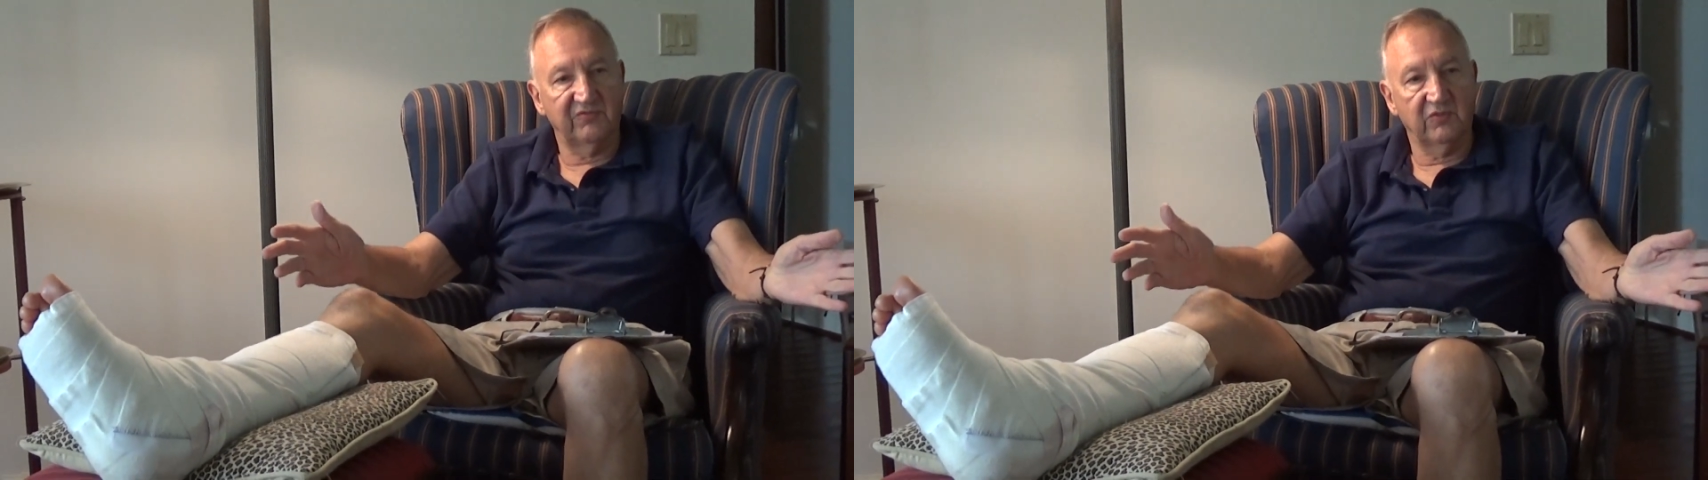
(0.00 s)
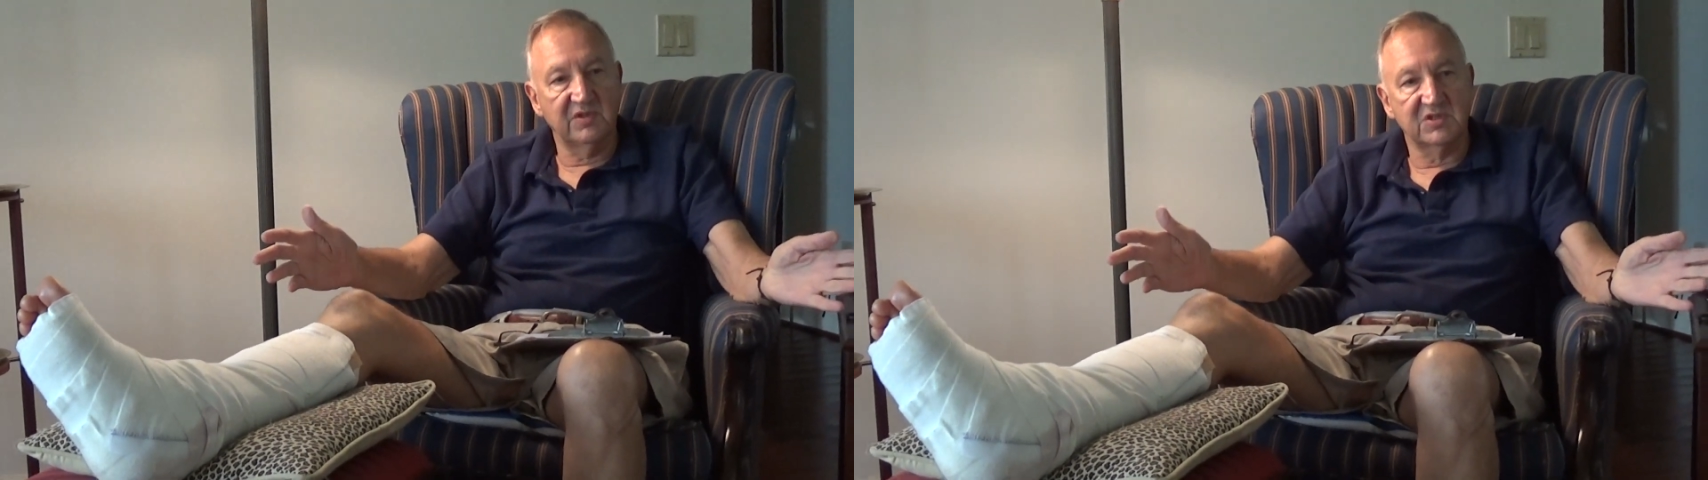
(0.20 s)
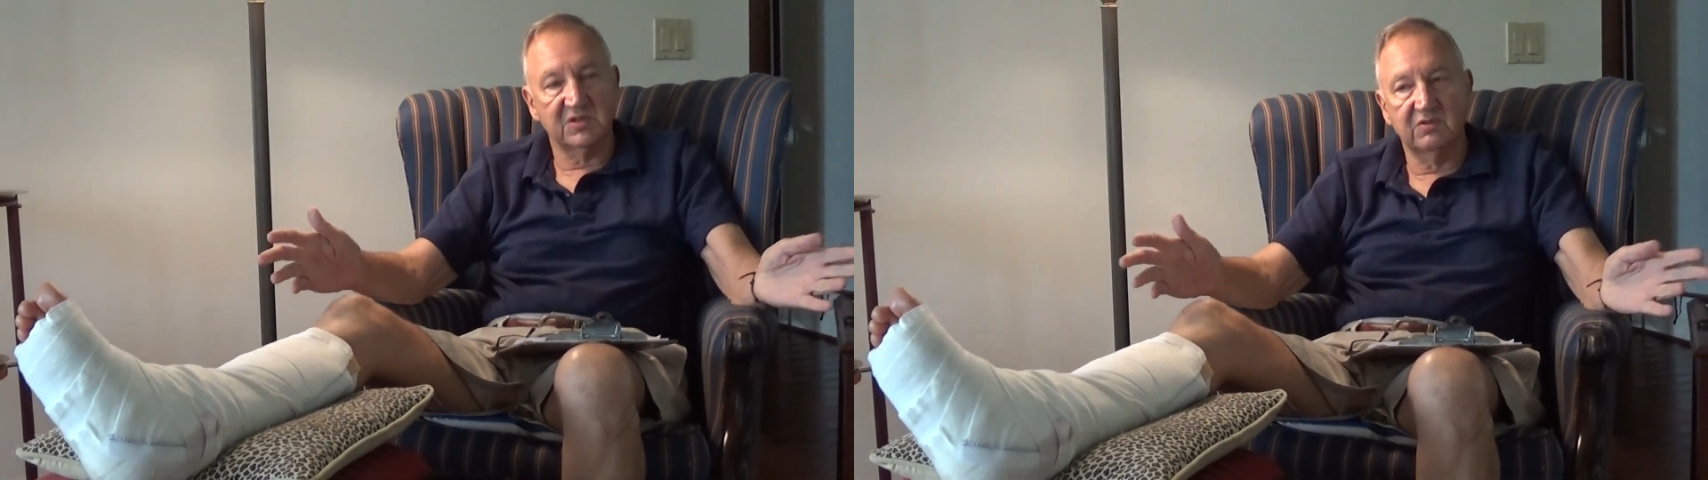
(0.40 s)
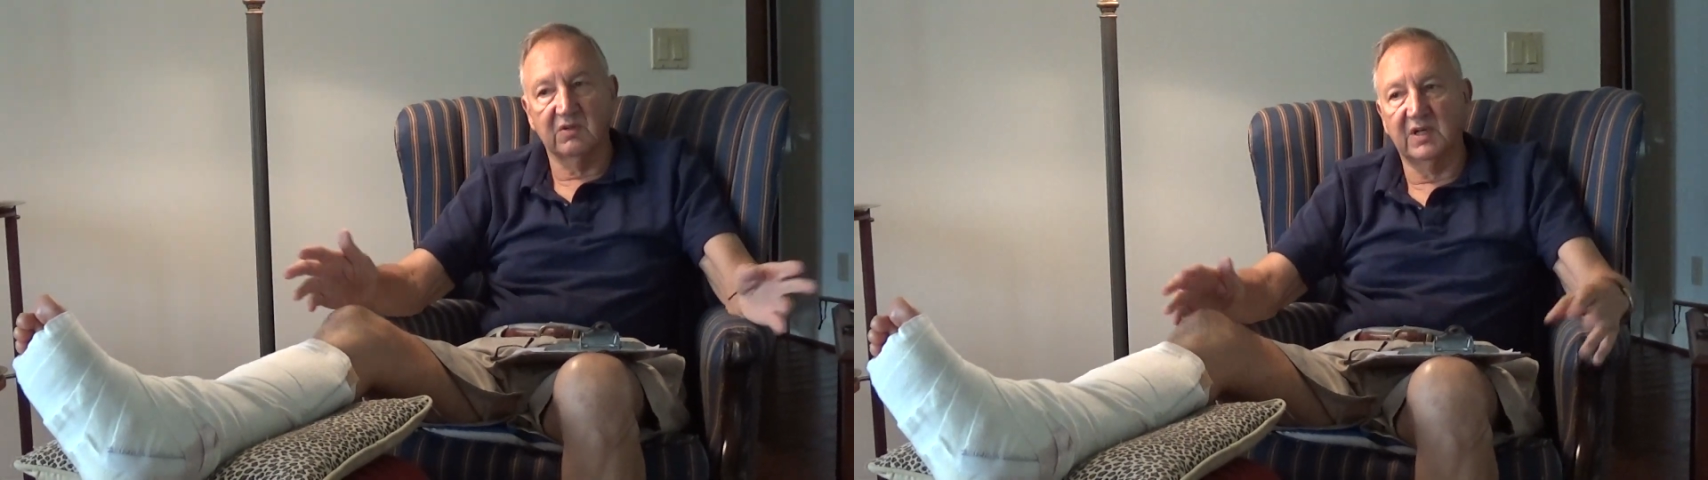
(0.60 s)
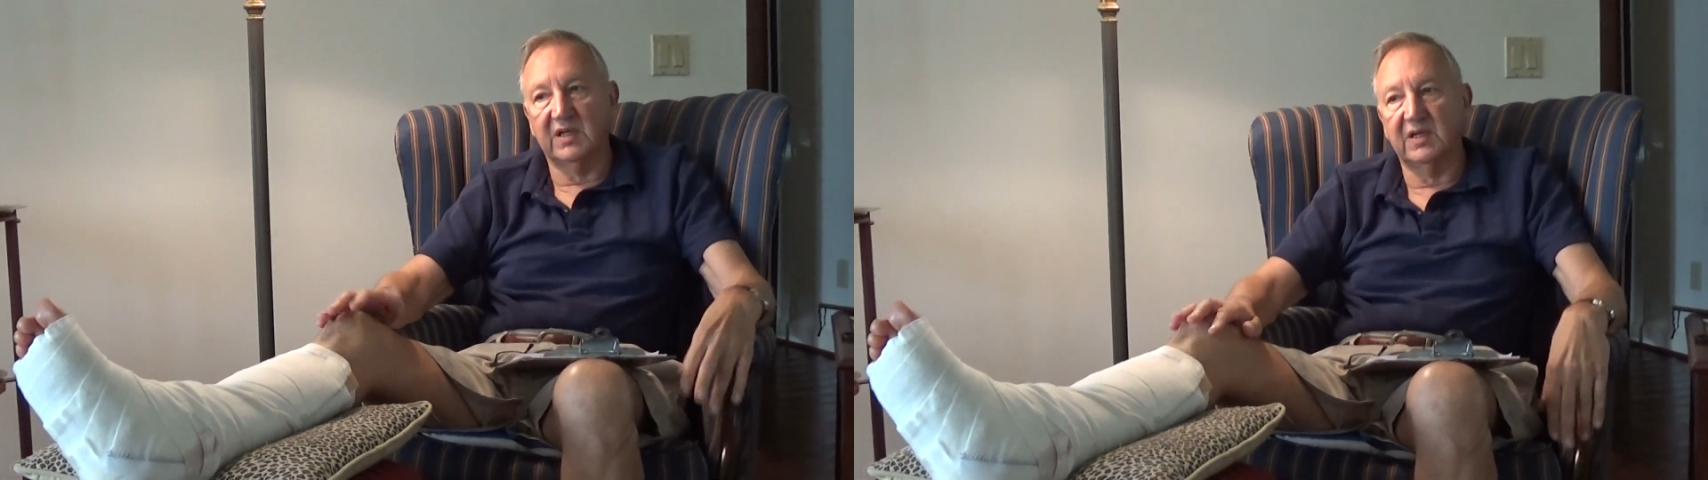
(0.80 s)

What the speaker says: one story